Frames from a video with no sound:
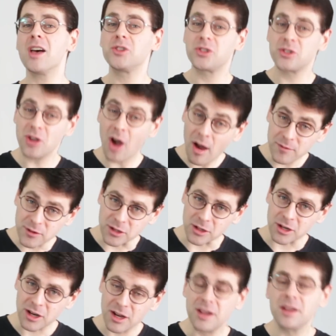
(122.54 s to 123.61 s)

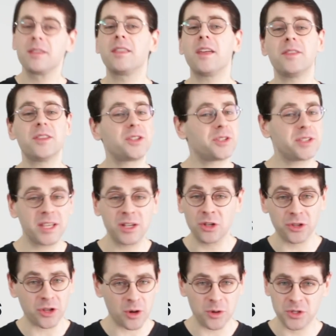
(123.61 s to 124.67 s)
softer than the
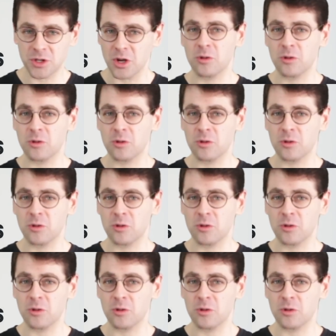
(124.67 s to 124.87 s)
single notes